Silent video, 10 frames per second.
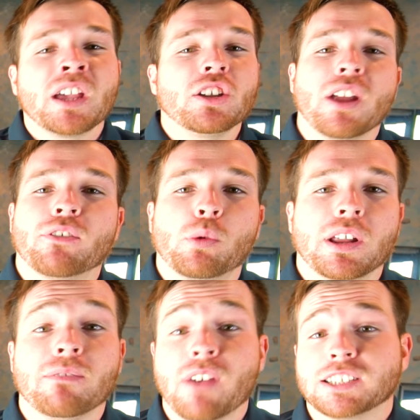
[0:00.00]
You never
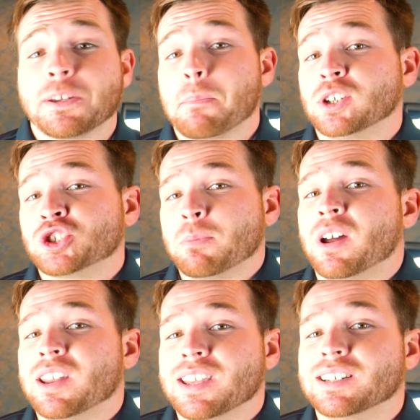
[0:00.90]
want to invest a bunch of
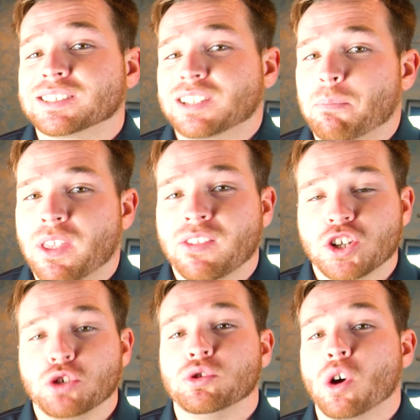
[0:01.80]
money into something
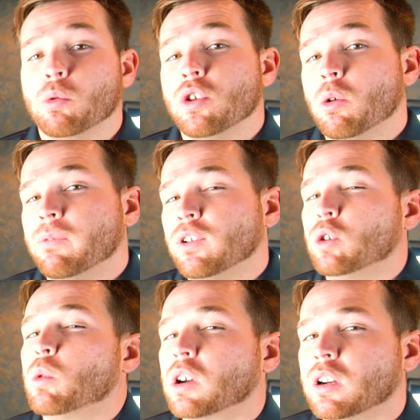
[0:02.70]
that you don't know if
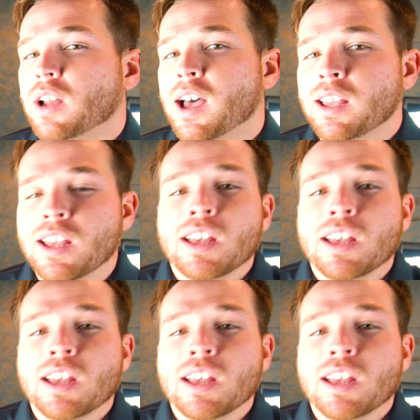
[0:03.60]
it'll work or not.